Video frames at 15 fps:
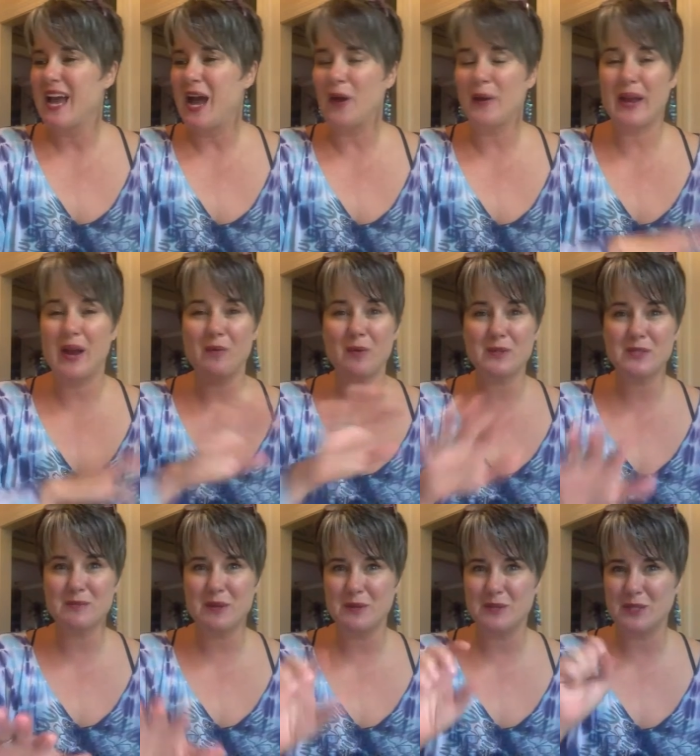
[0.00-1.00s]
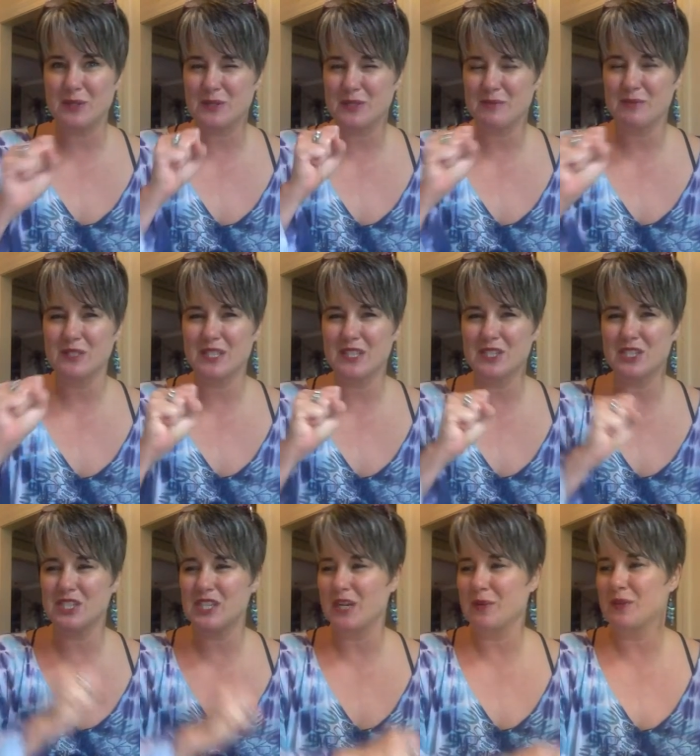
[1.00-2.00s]
Okay, I wrote some notes here, so I'm just going to
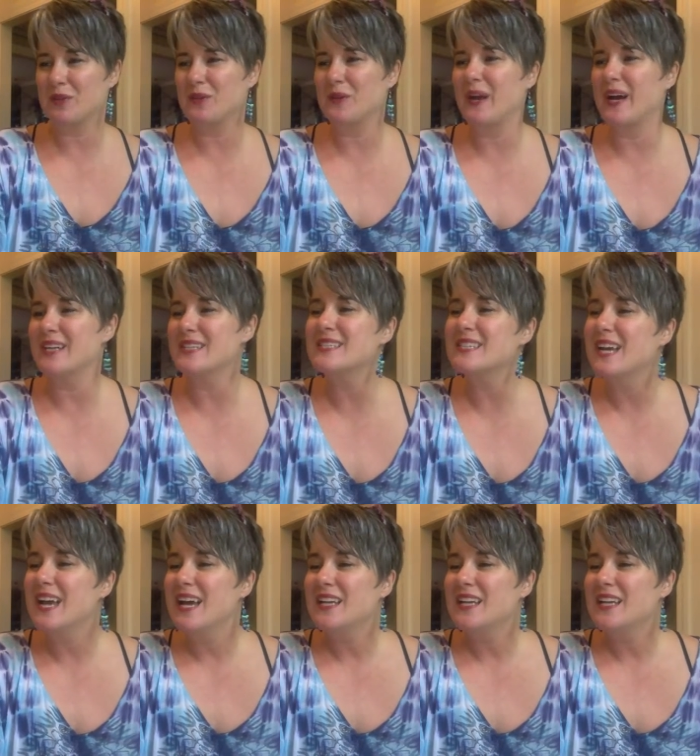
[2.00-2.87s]
share with you guys.